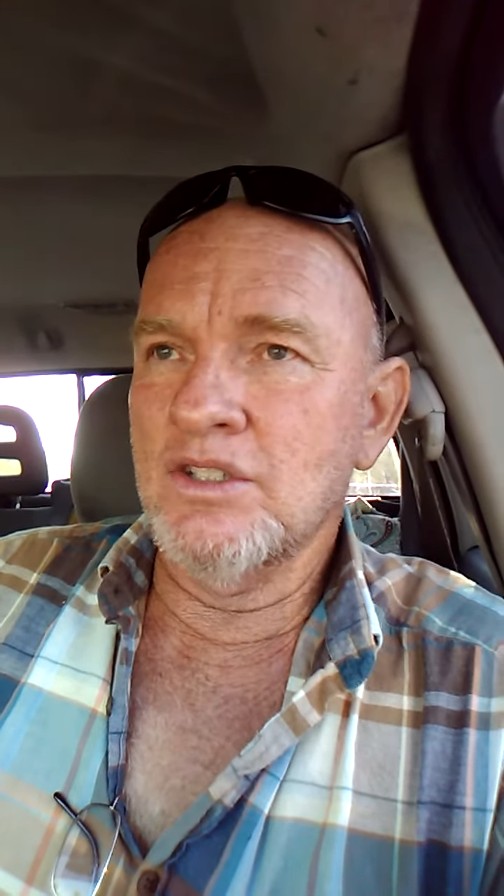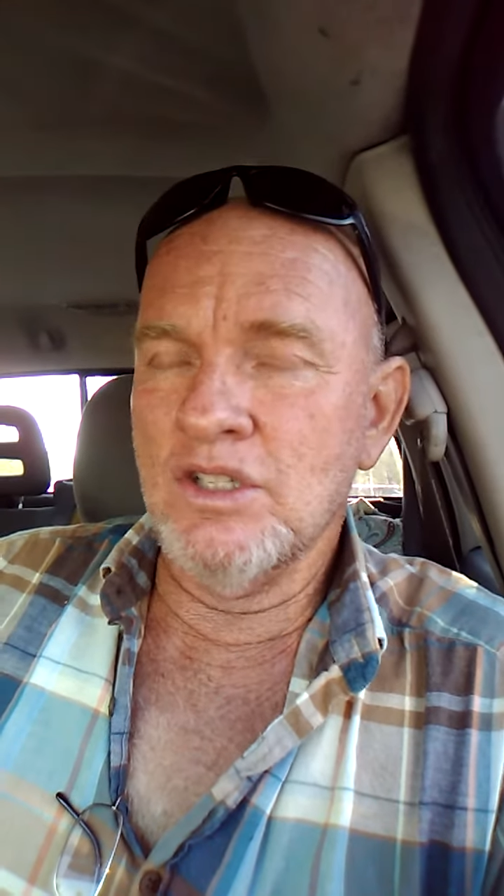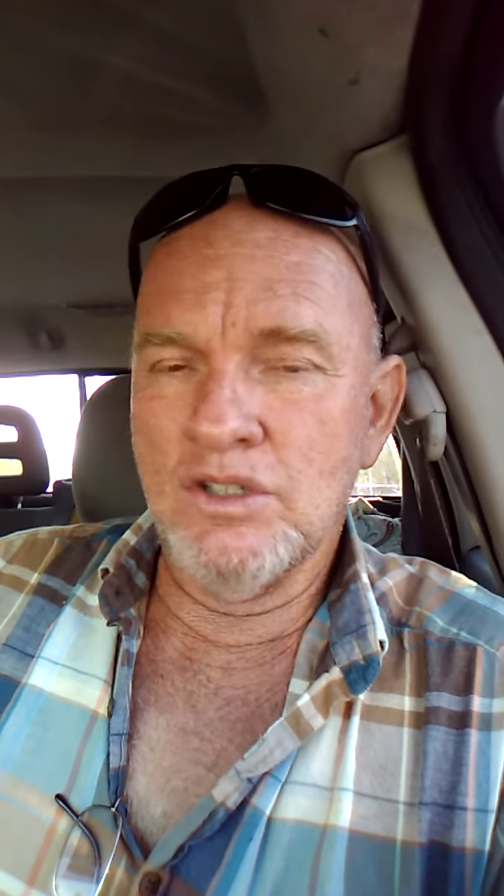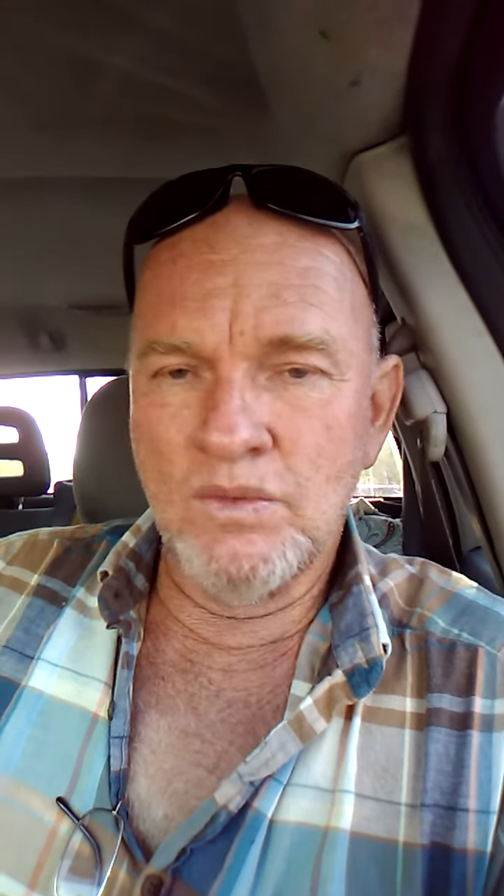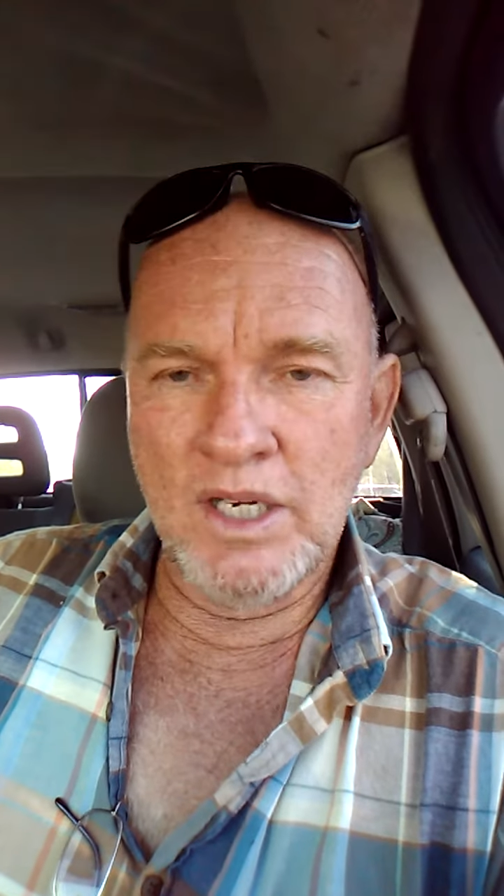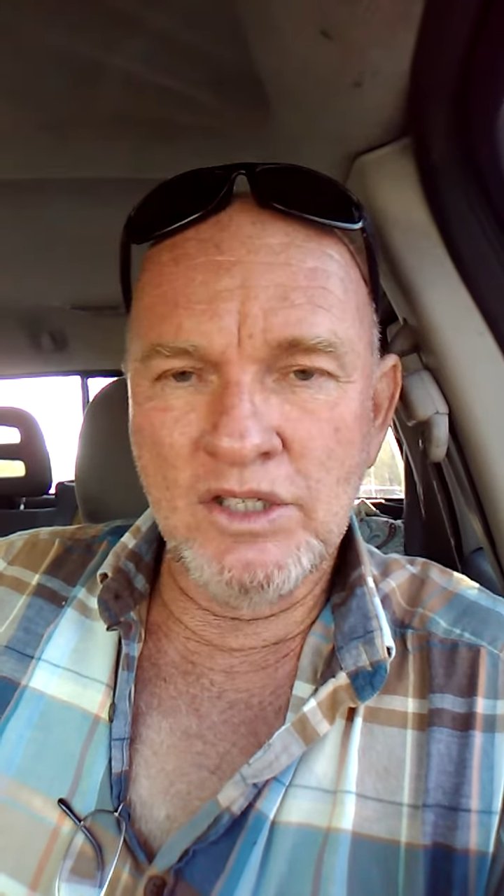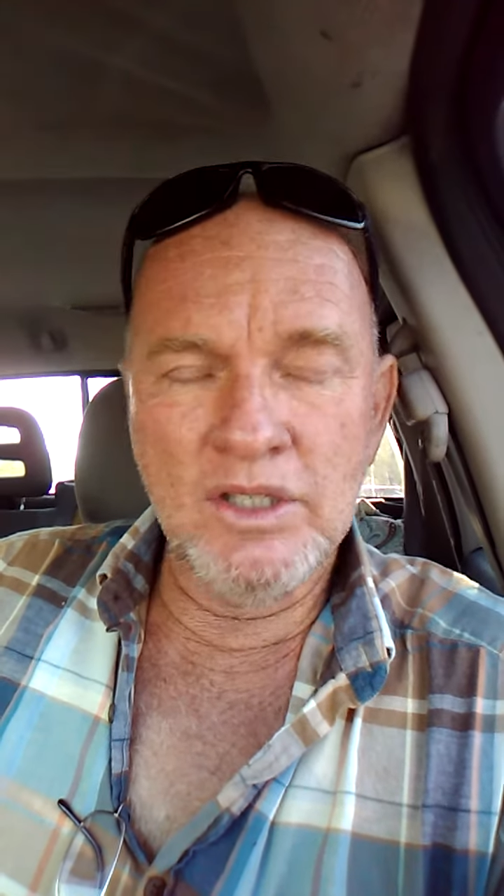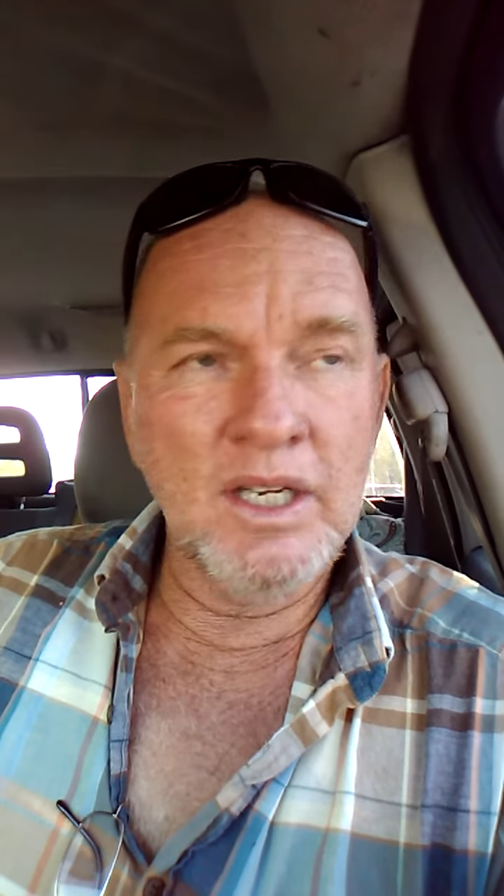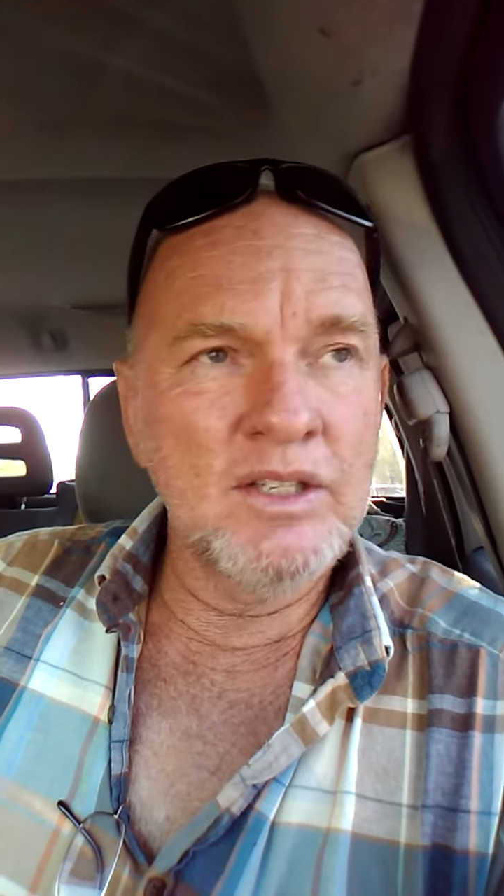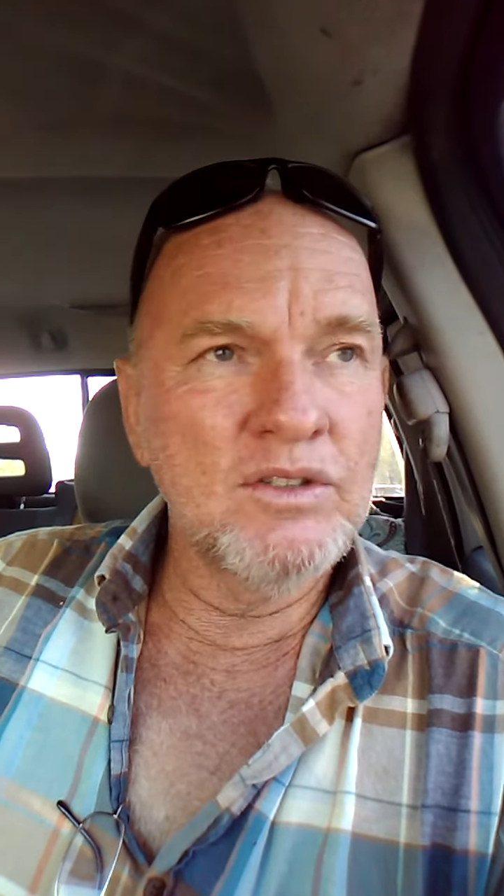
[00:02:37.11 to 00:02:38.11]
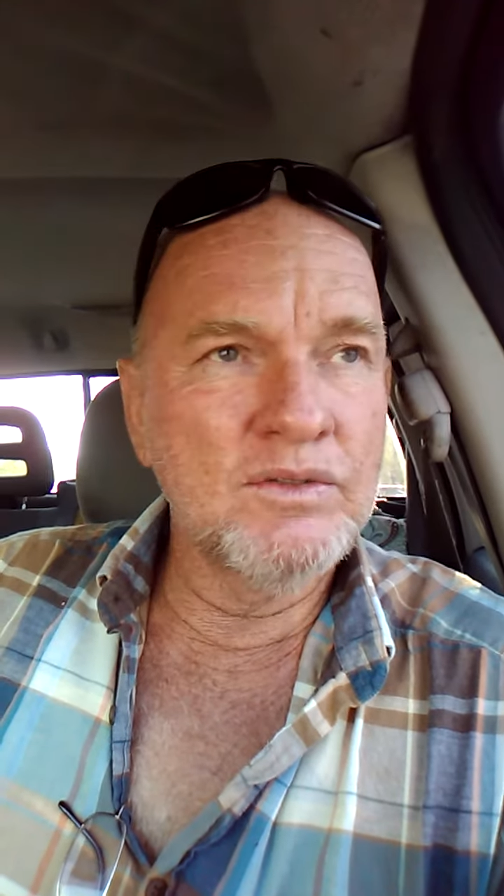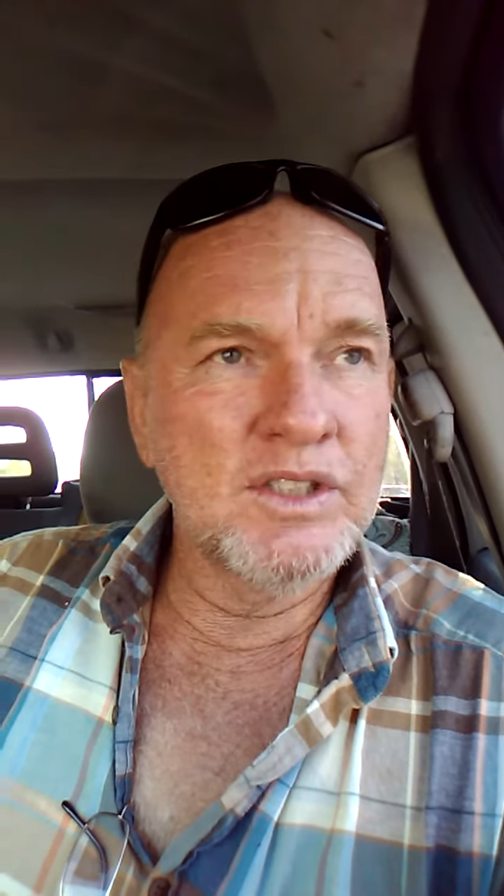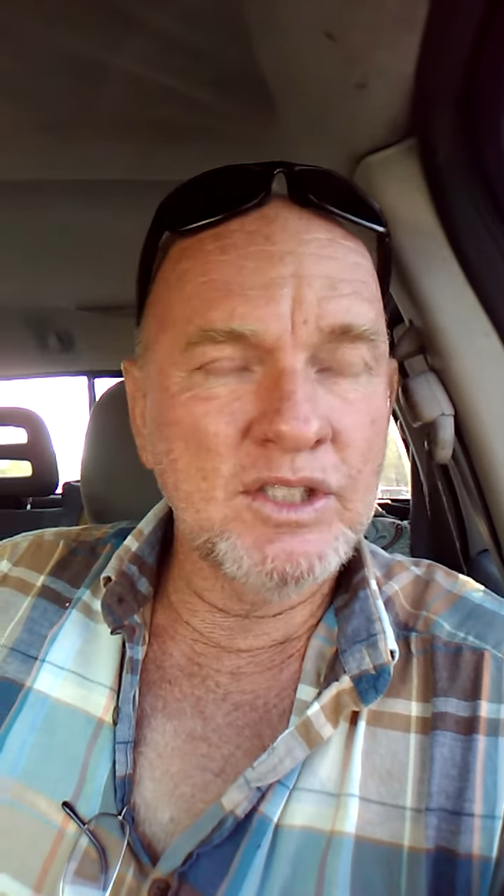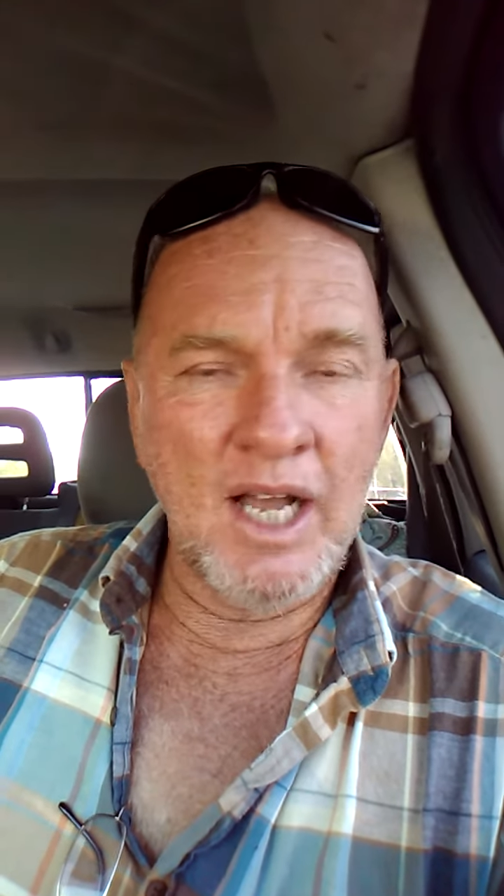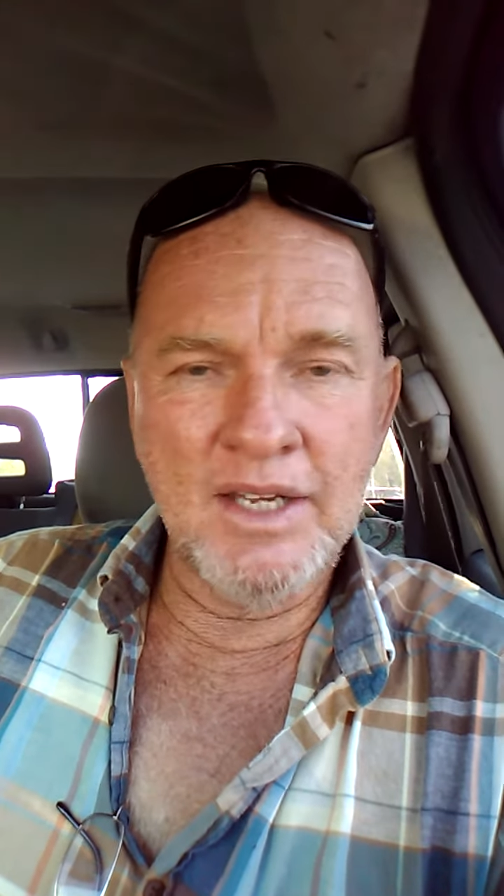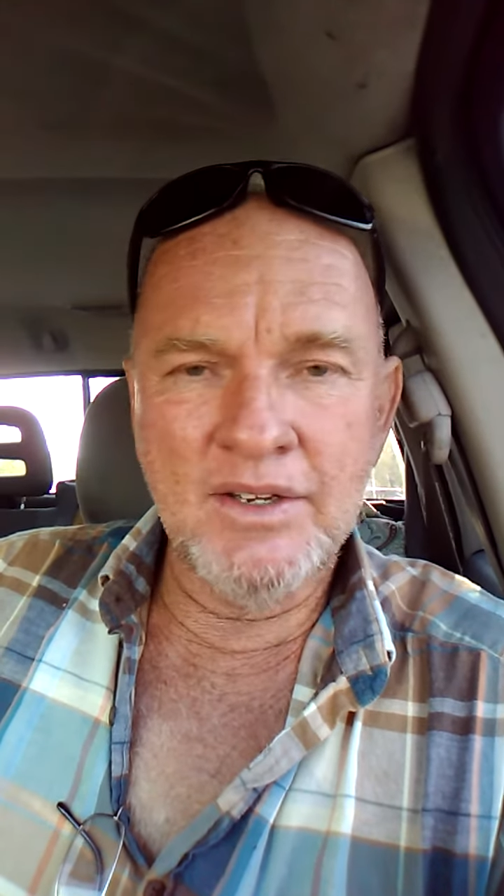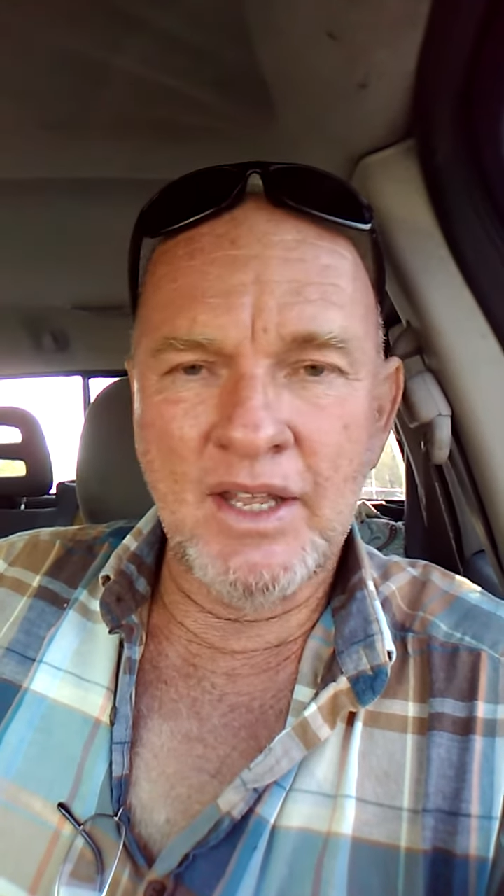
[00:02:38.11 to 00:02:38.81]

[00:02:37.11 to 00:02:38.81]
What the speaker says: situation and you've decided